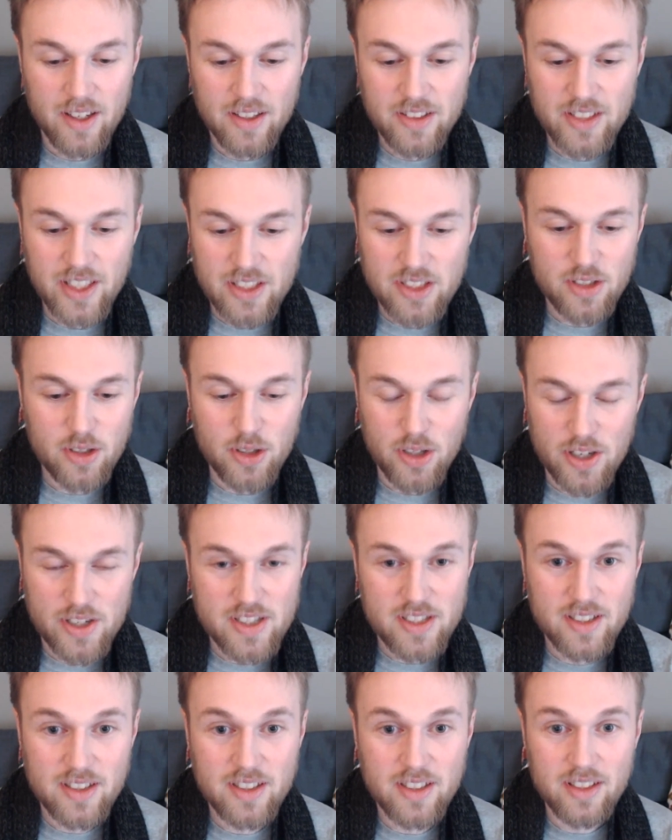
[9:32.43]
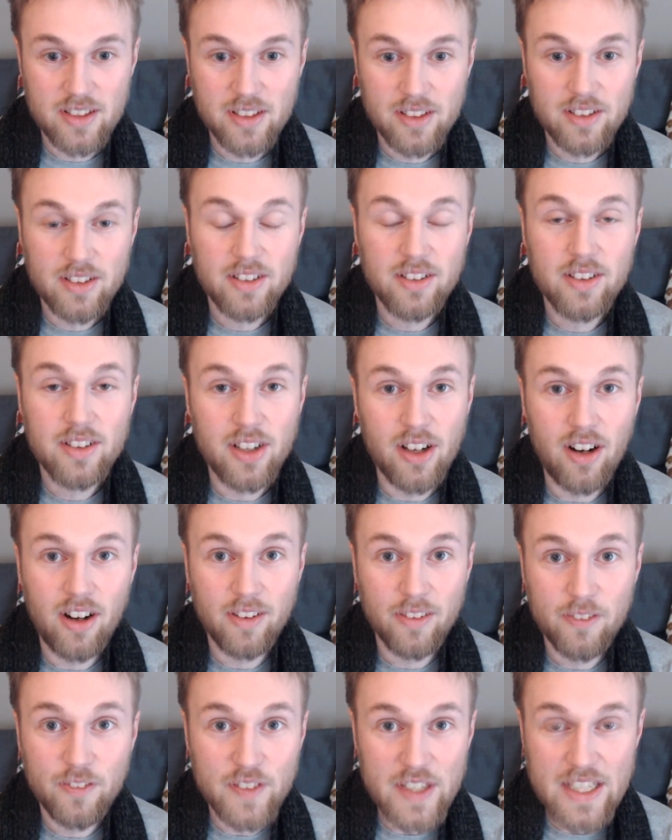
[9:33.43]
that you just
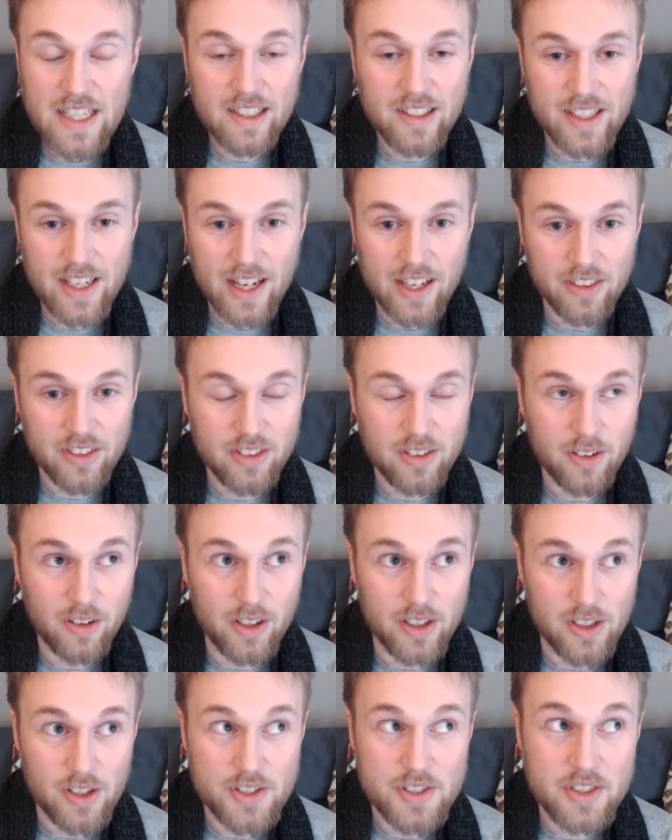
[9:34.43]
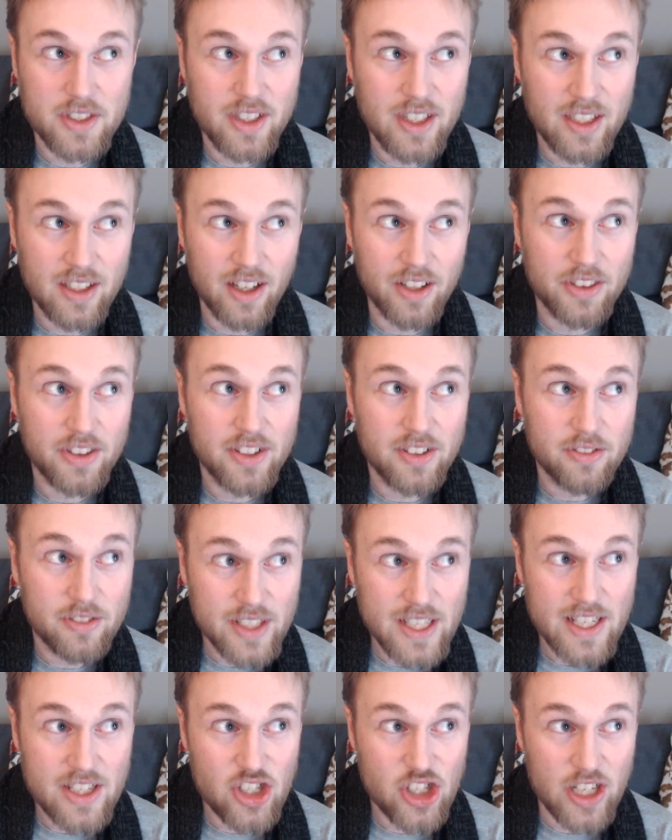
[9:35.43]
can't feel yet or just cannot
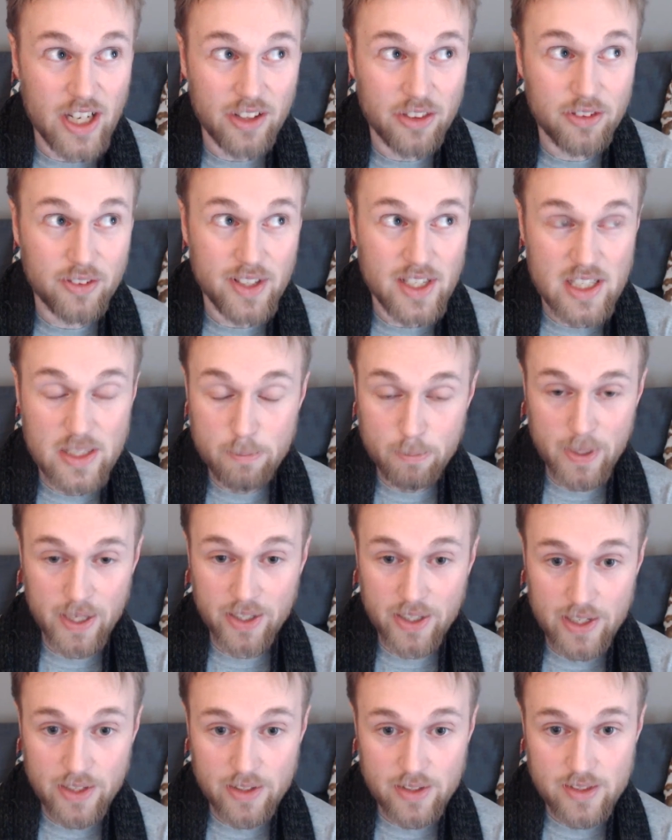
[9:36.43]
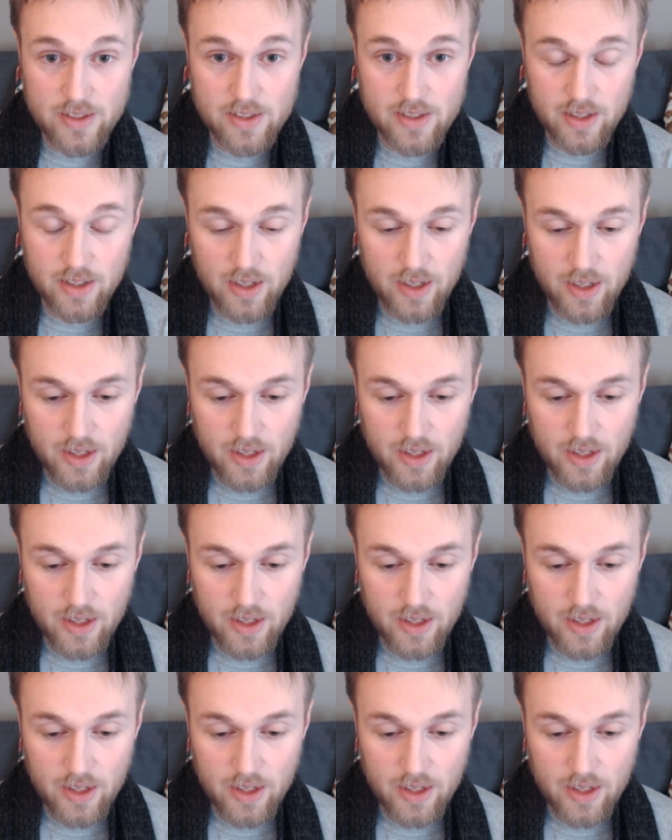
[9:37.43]
reach yet or experience.